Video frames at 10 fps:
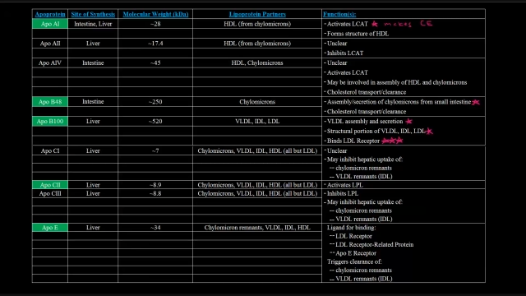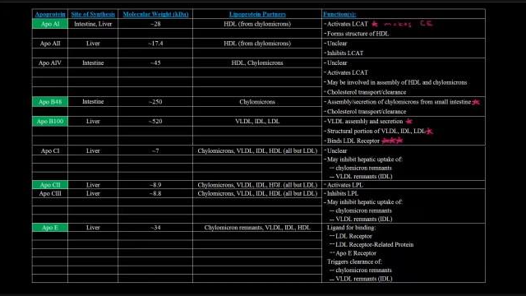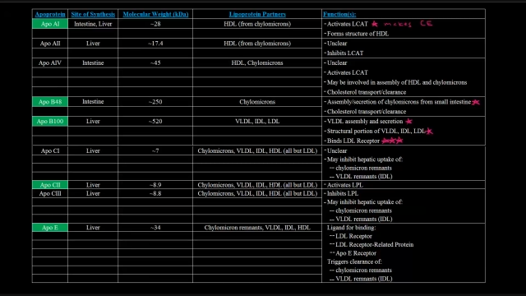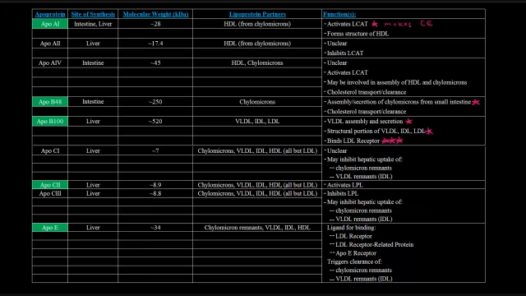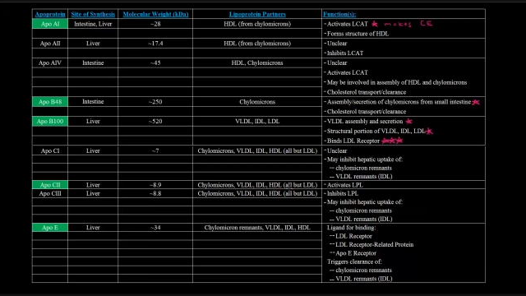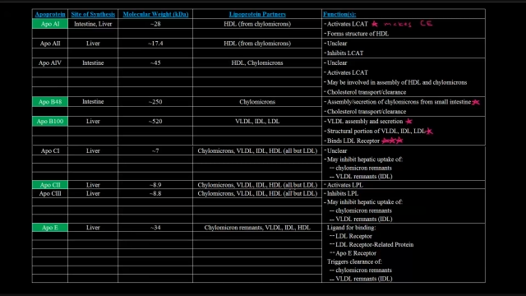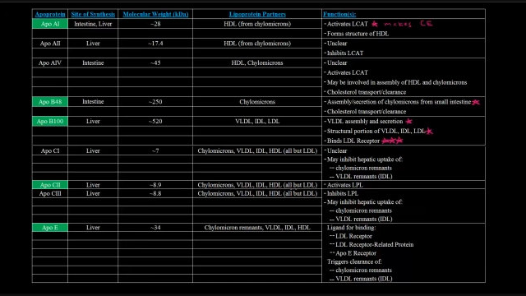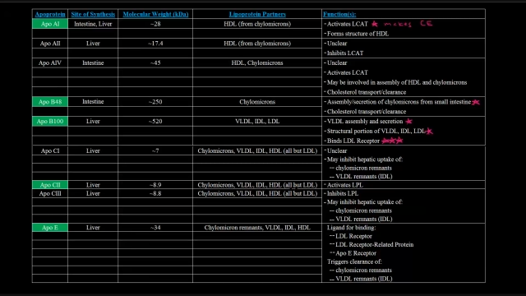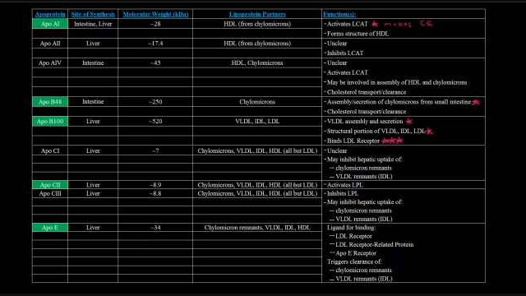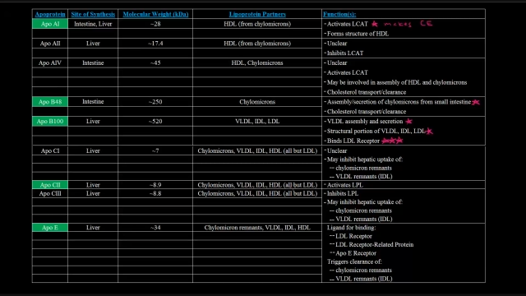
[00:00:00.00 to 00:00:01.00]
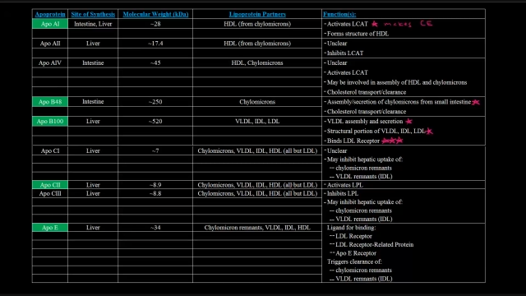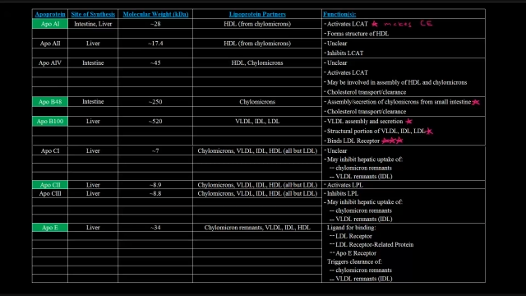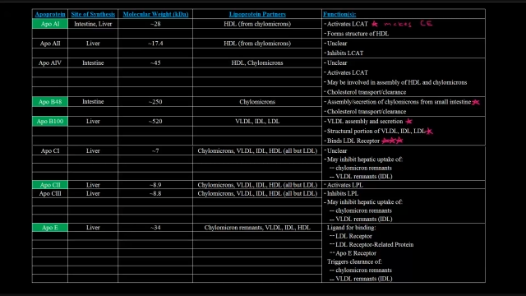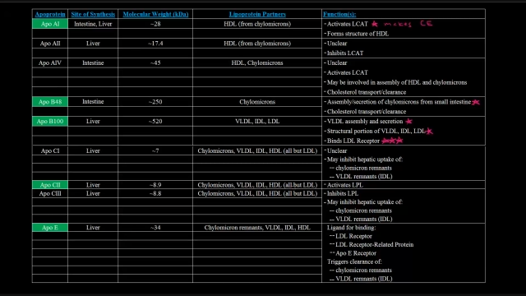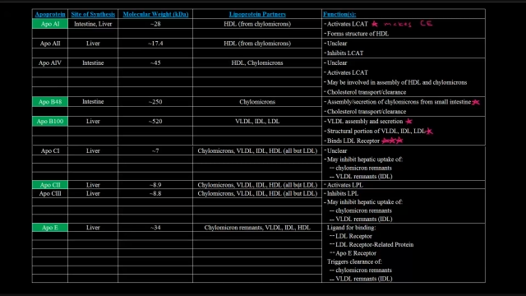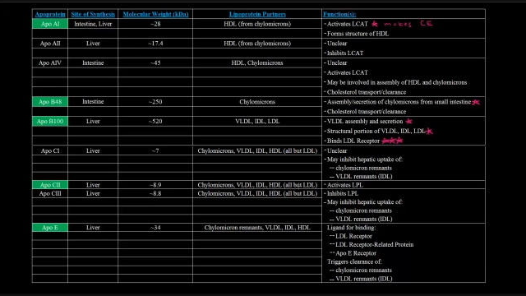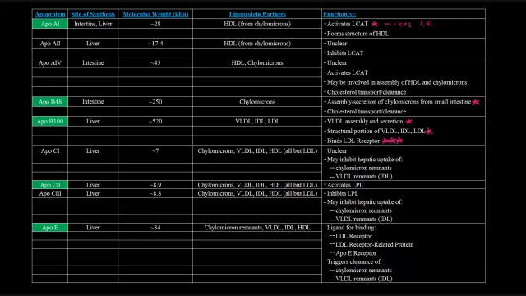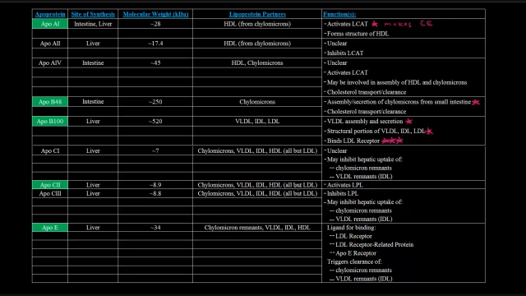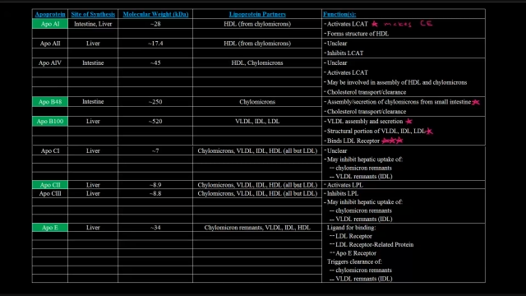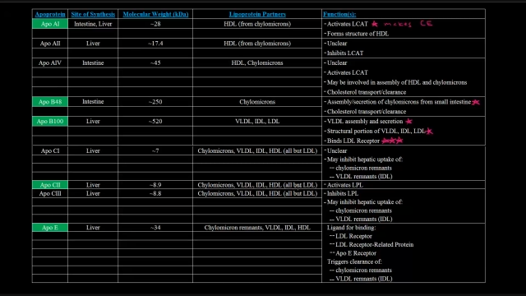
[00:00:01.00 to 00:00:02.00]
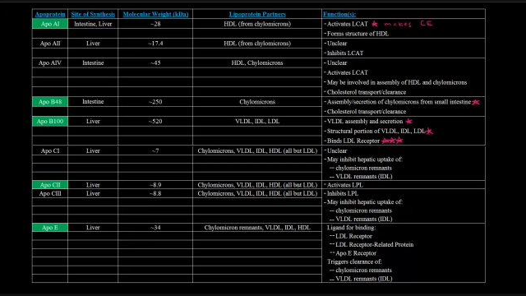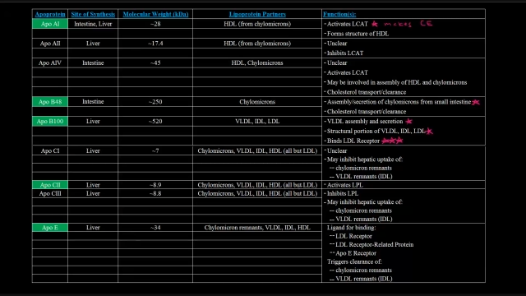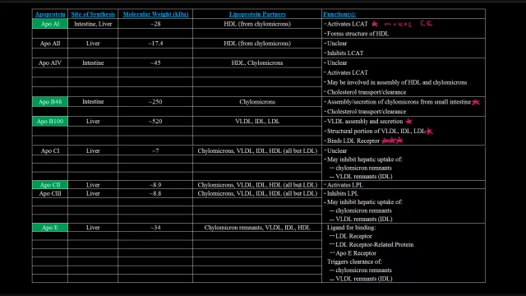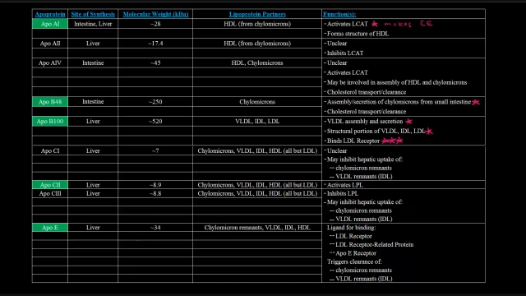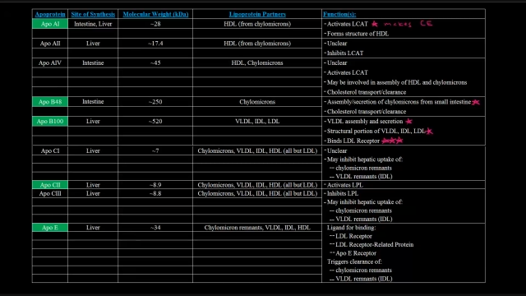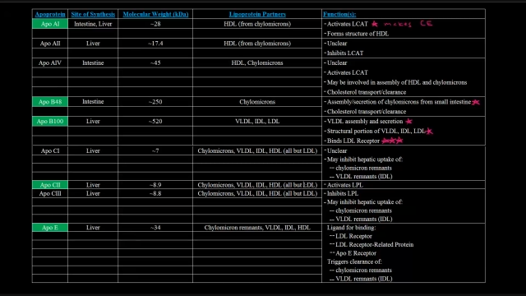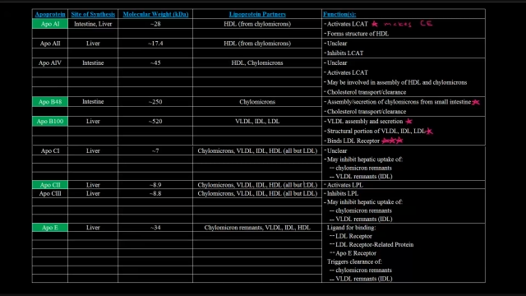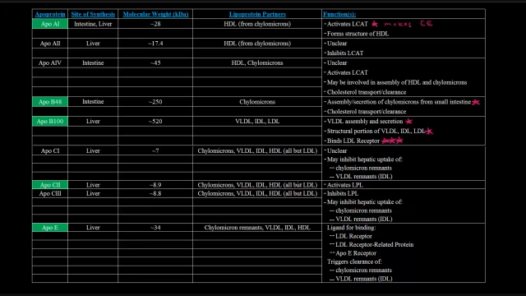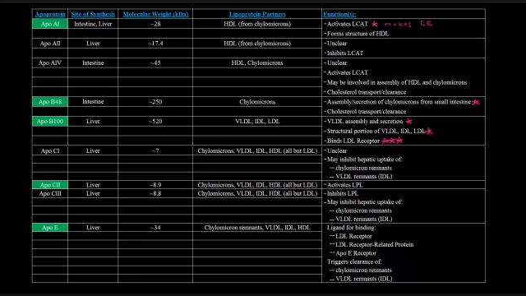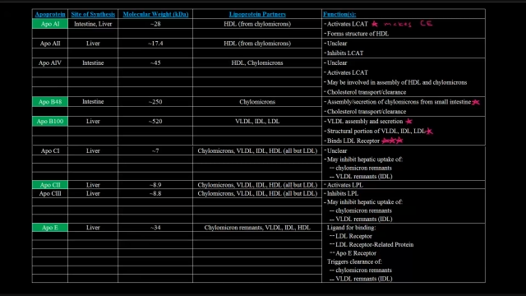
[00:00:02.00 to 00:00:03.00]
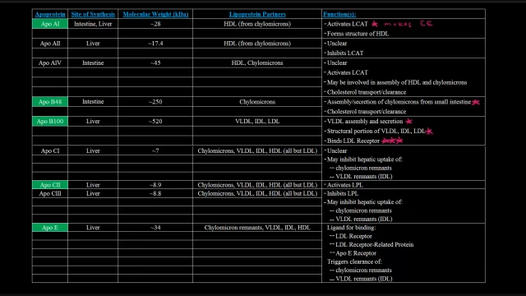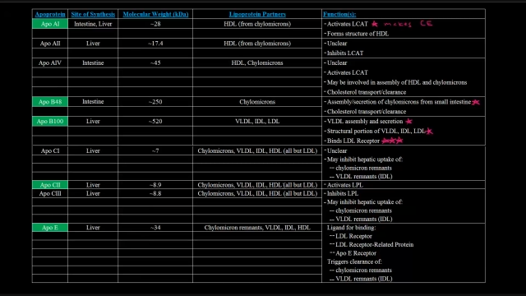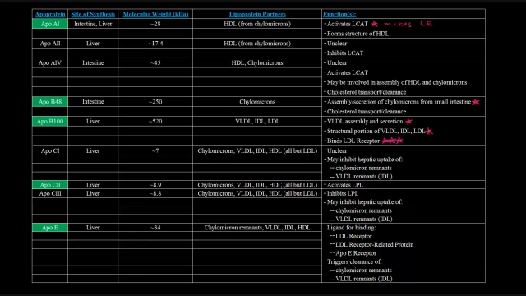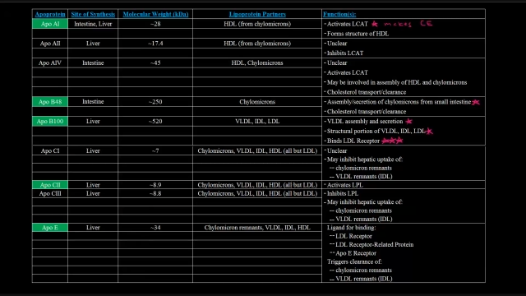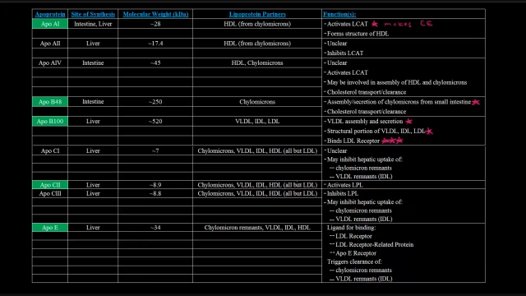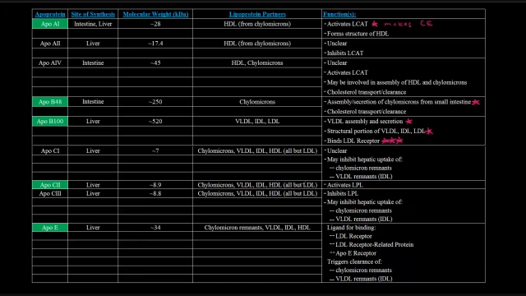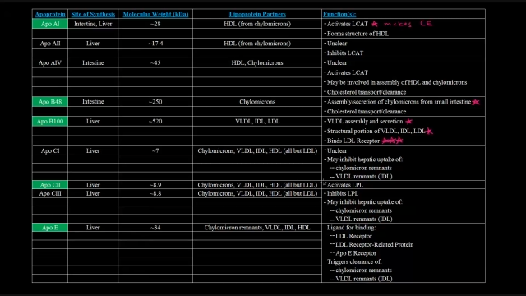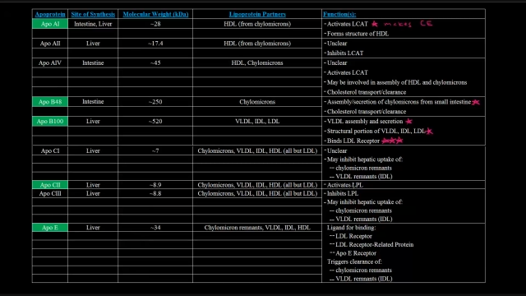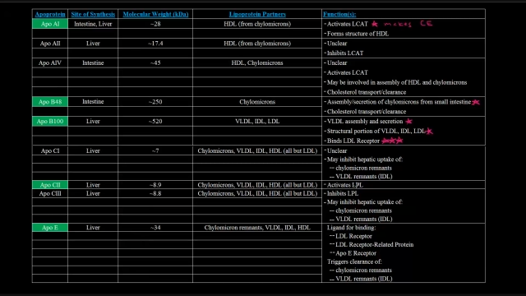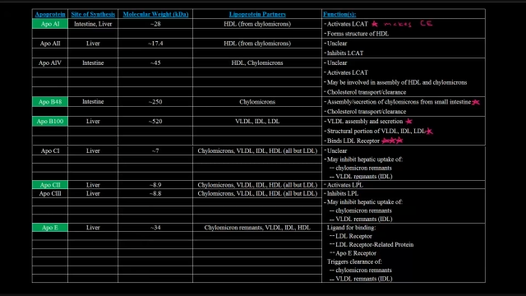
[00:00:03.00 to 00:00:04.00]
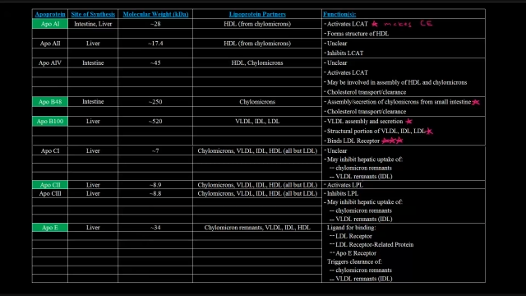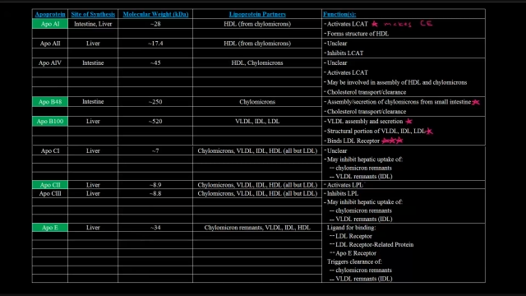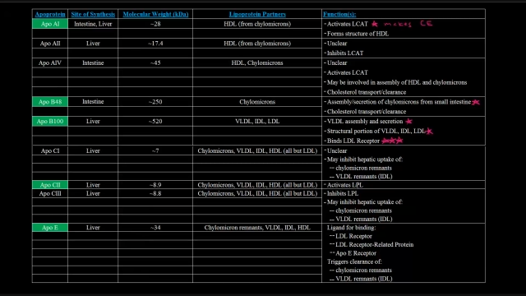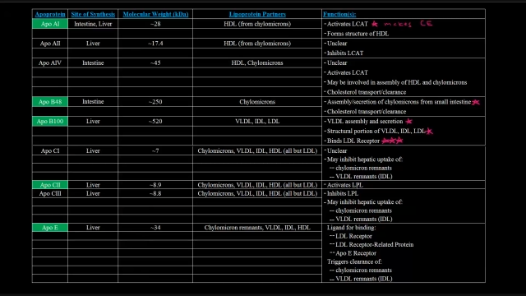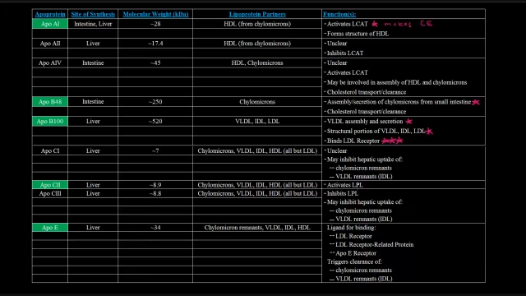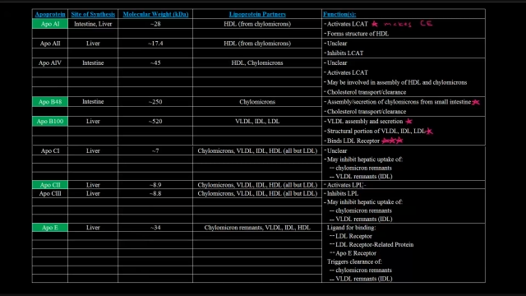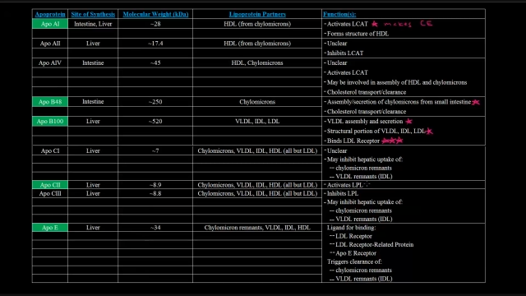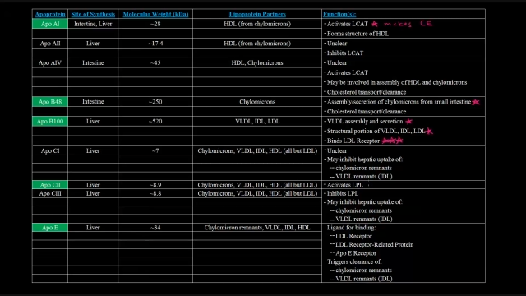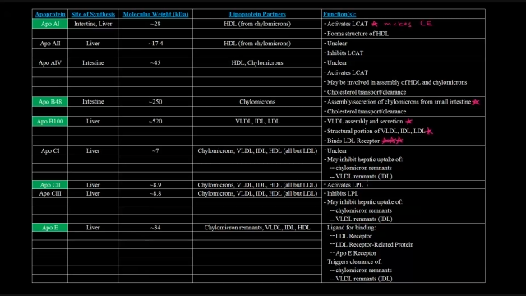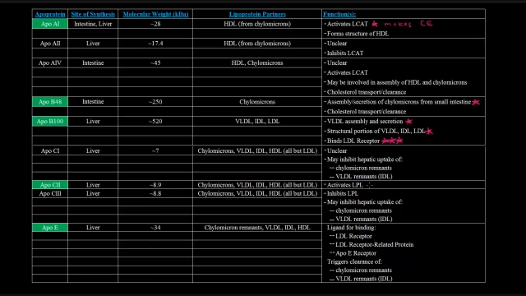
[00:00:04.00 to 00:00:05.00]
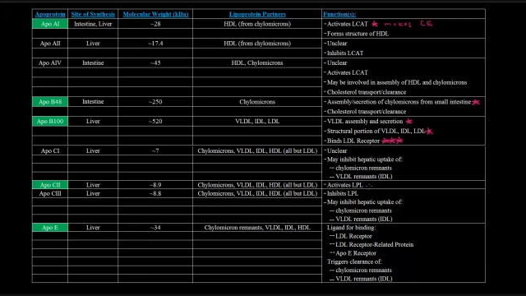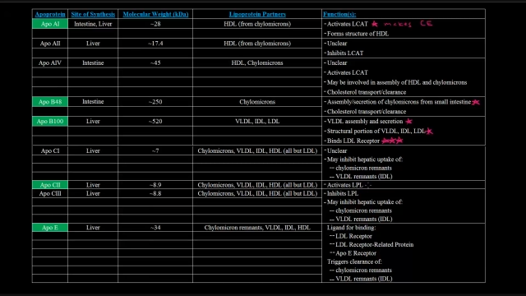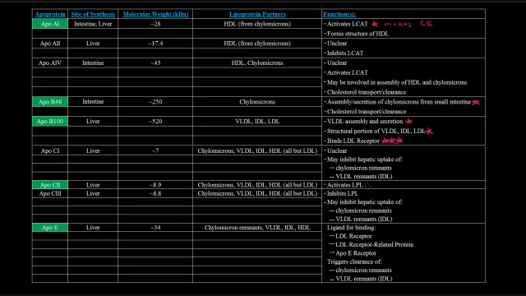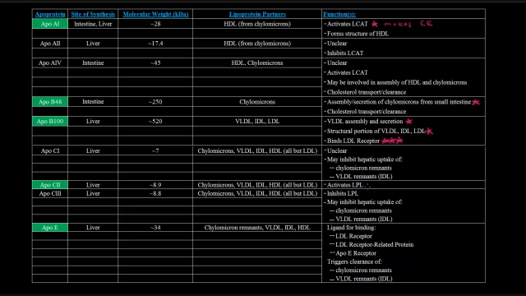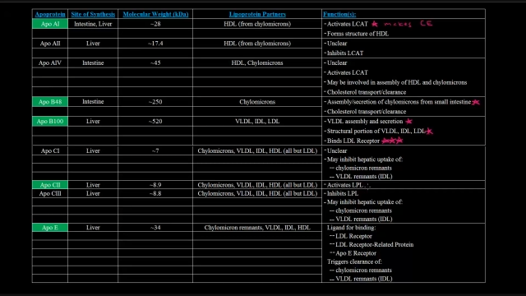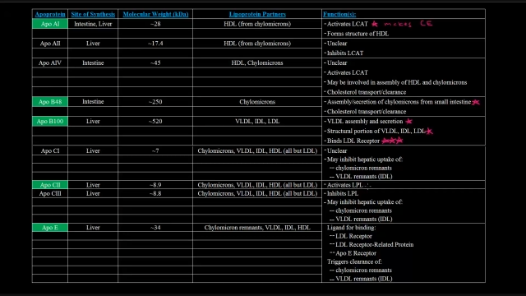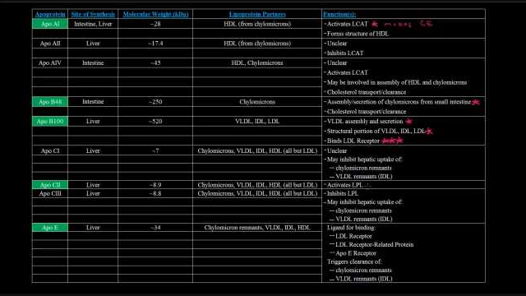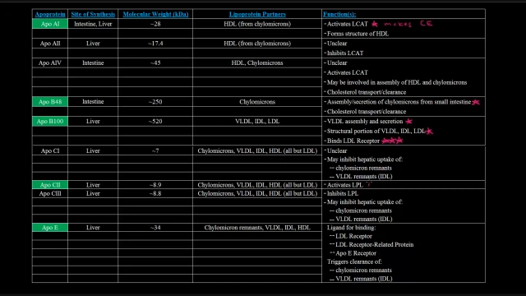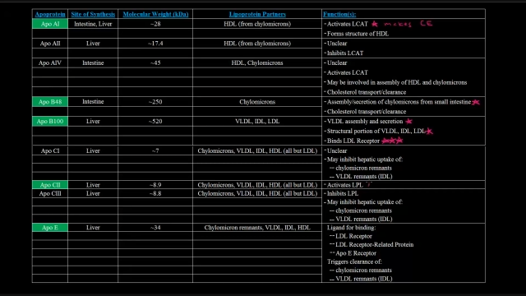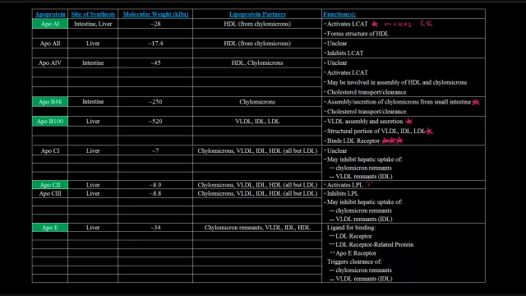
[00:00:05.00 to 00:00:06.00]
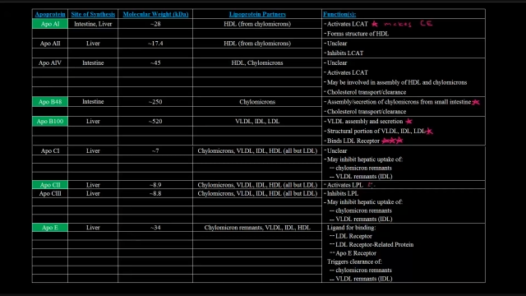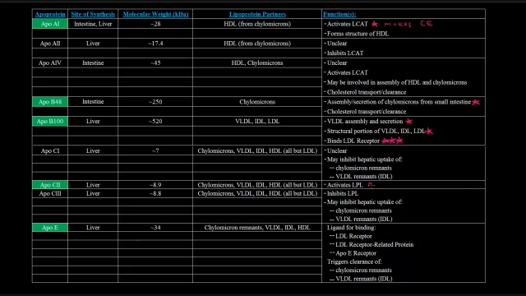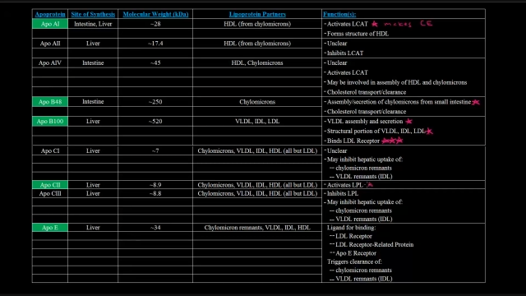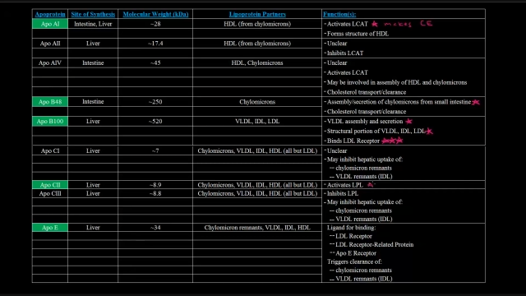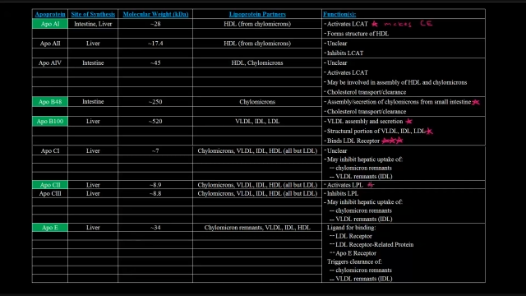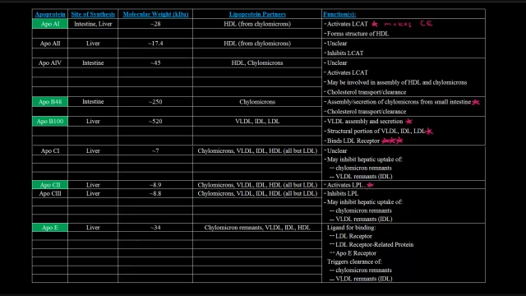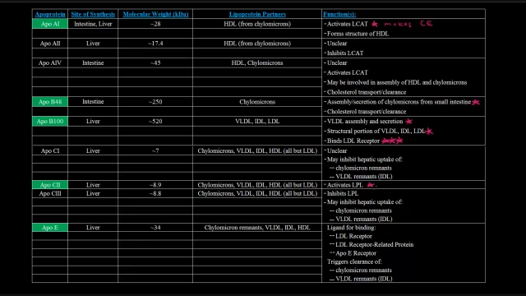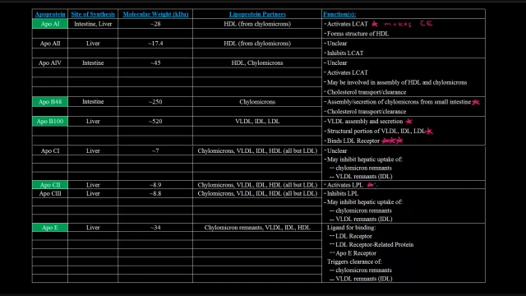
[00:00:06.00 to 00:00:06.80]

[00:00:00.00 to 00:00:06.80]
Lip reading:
Nobody's mouth can be seen.